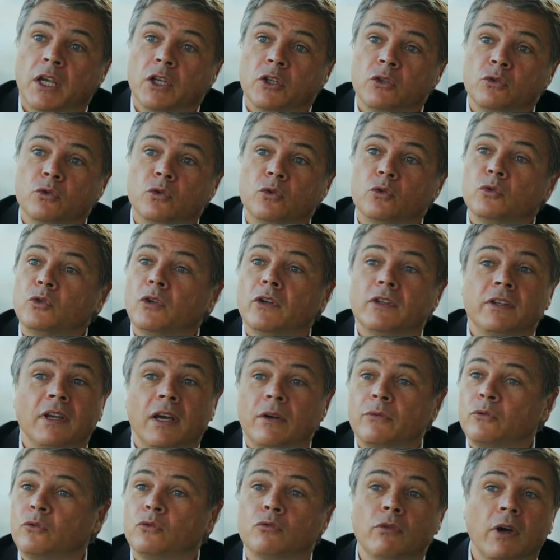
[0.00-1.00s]
You do not
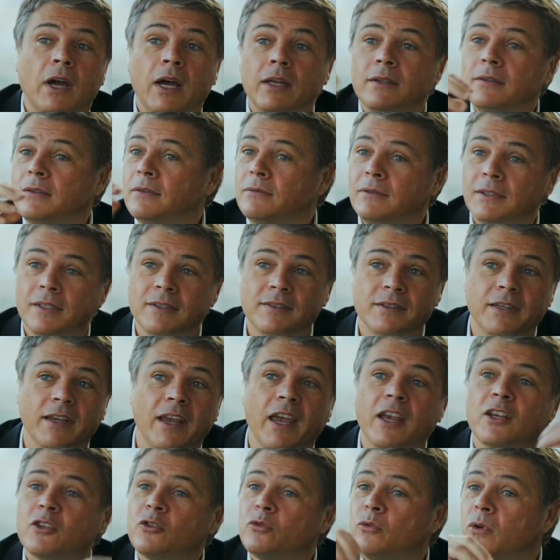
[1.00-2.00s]
have to add, let's say,
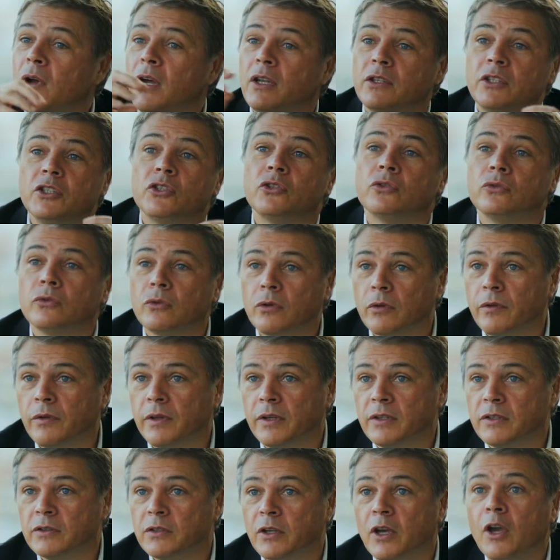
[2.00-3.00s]
extra additional
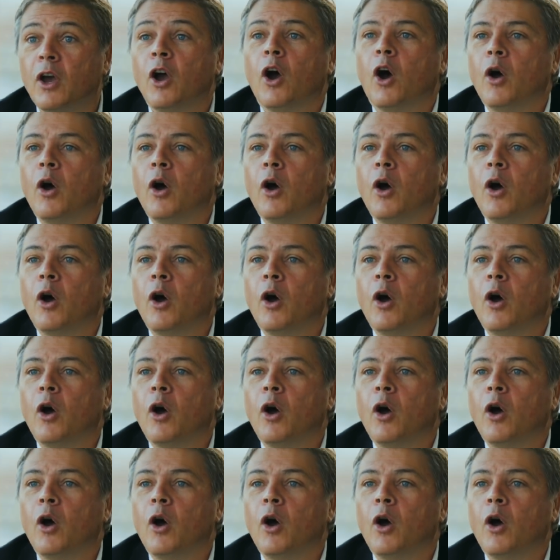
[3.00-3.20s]
things.